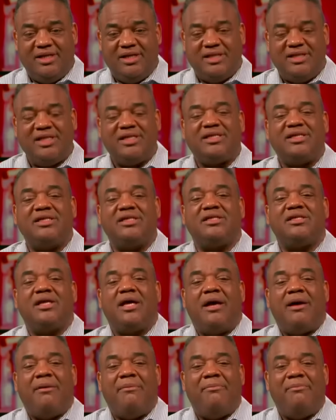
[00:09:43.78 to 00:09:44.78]
This is
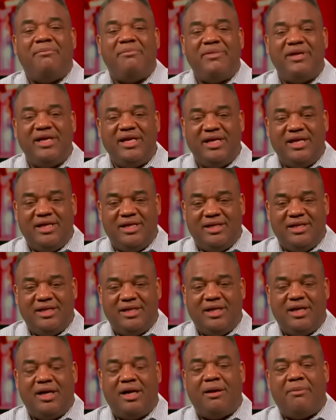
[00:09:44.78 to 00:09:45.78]
men
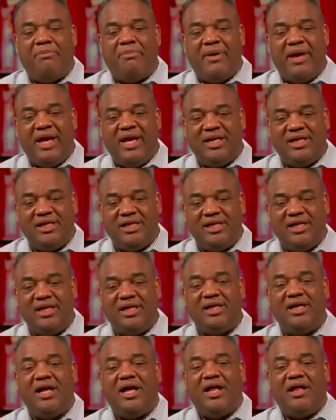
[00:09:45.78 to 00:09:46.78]

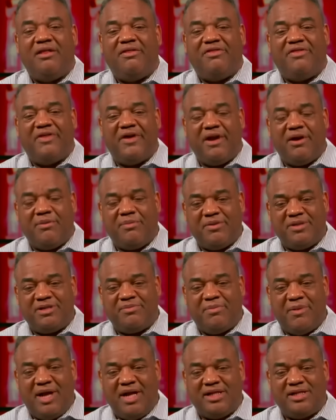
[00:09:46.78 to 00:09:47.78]
abandoning their
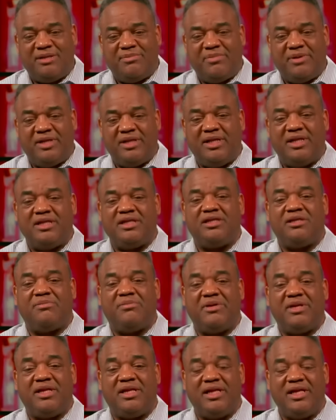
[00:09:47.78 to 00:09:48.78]
responsibilities to
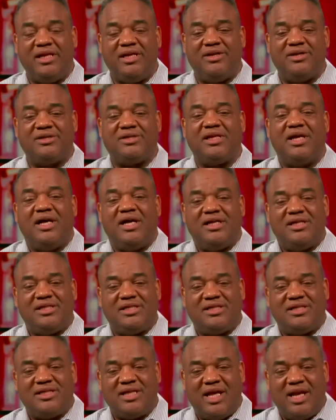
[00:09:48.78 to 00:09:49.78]
be leaders, to
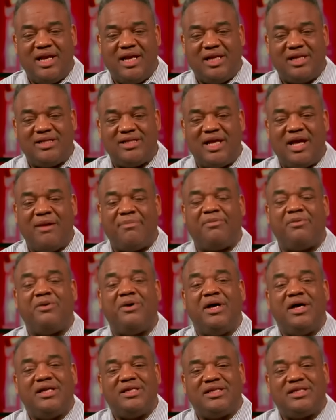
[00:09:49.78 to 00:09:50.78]
set an
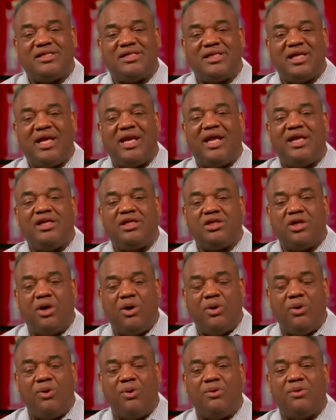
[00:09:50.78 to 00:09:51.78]
example, to set a
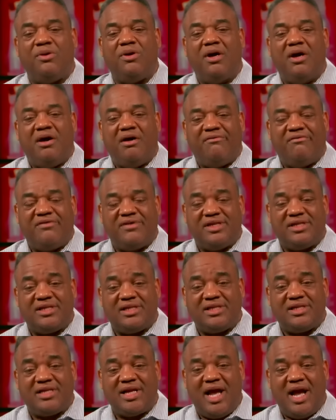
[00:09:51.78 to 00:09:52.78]
tone for the
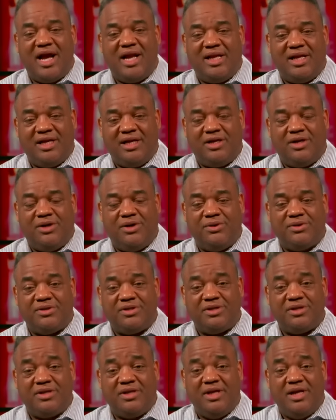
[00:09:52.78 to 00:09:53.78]
society and
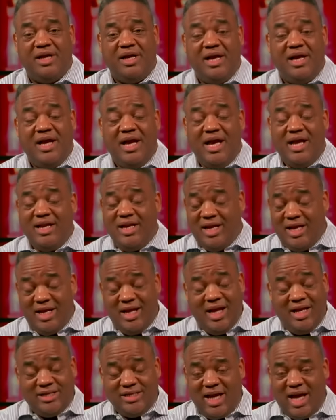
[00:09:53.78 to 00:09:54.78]
culture.
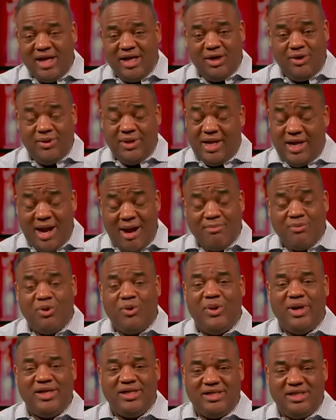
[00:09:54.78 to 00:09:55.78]
And as I go to, and I'm
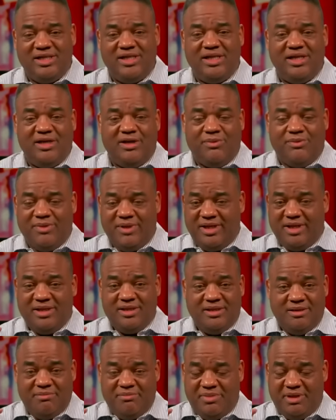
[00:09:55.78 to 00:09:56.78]
going to deal
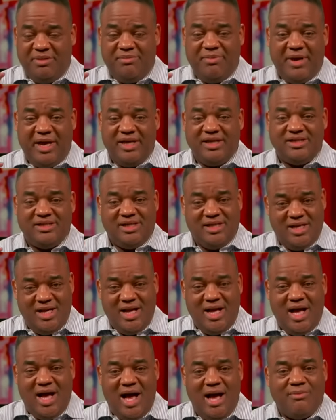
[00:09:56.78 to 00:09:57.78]
with, be patient,
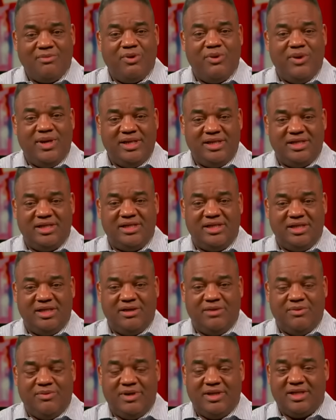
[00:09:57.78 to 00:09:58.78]
I'm going to
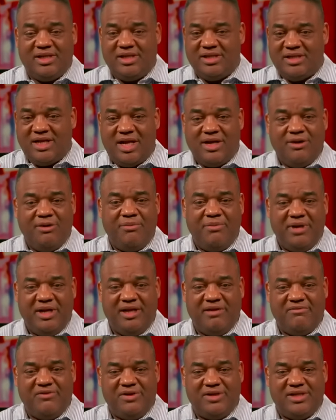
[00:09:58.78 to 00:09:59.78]
deal with, because I know
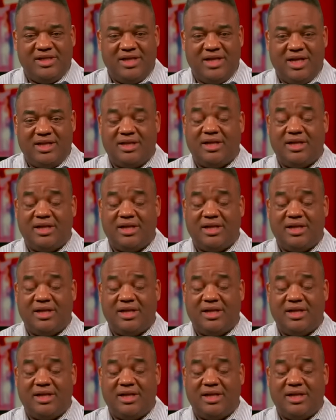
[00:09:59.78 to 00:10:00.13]
many of you are sitting out